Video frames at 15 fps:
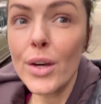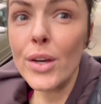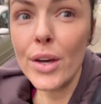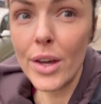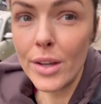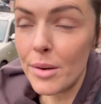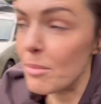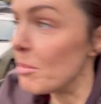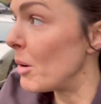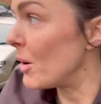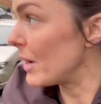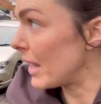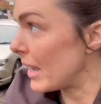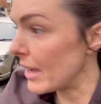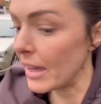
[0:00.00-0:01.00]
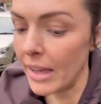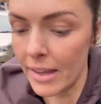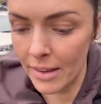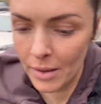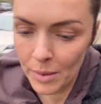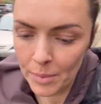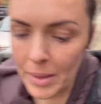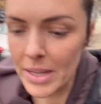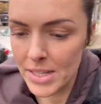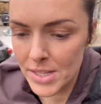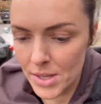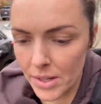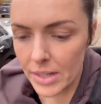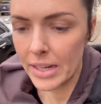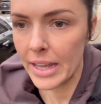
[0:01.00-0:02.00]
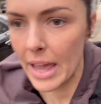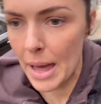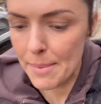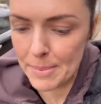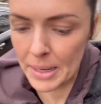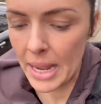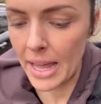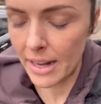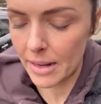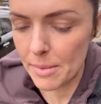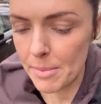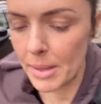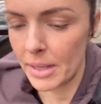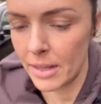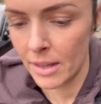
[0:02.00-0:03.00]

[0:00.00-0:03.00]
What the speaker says: Good morning. We are certainly up and at 'em.